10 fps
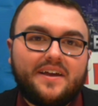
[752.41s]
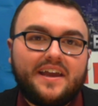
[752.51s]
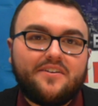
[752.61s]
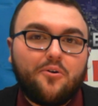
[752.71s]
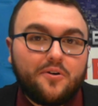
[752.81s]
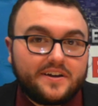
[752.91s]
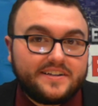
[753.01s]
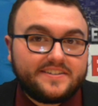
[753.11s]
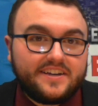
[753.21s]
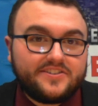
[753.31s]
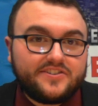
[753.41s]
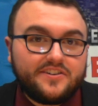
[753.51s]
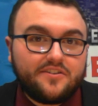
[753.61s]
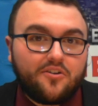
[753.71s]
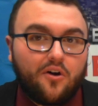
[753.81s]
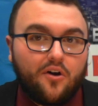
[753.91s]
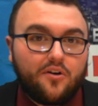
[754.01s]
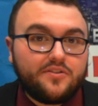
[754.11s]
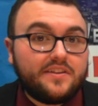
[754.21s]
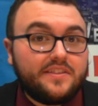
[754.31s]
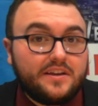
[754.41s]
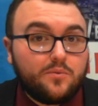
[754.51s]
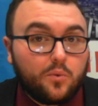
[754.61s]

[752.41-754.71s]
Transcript: An organization called the